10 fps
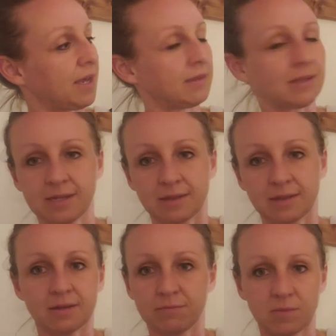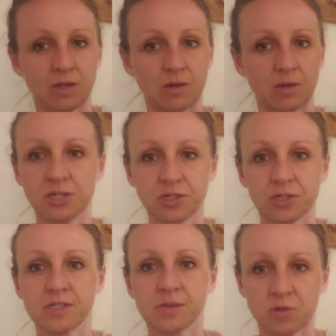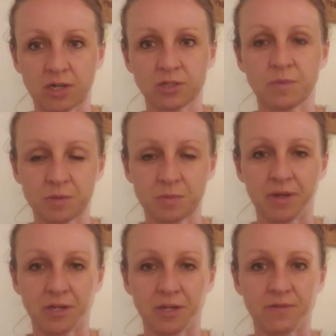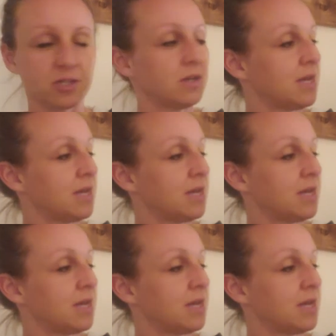that's like the addition, subtraction, multiplication, division,